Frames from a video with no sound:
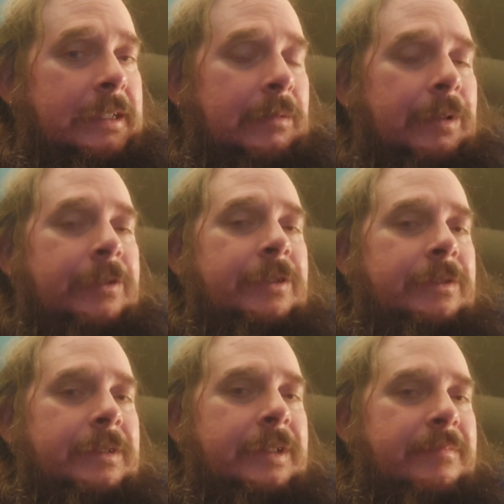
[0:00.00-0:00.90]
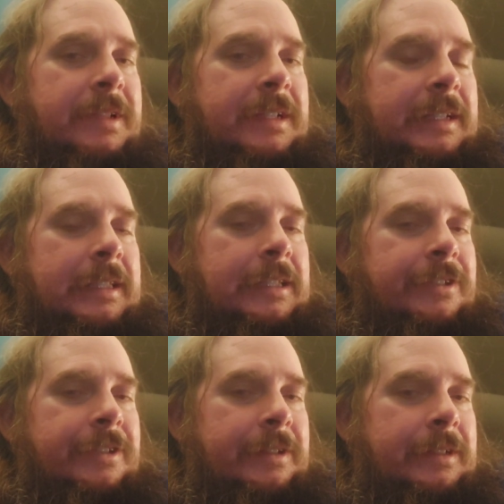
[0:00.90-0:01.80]
about doing this
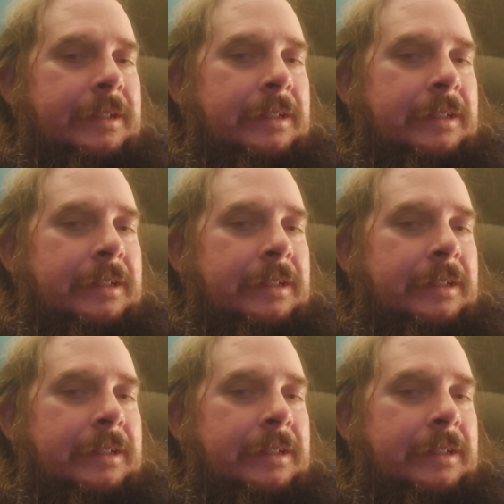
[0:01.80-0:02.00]
medication.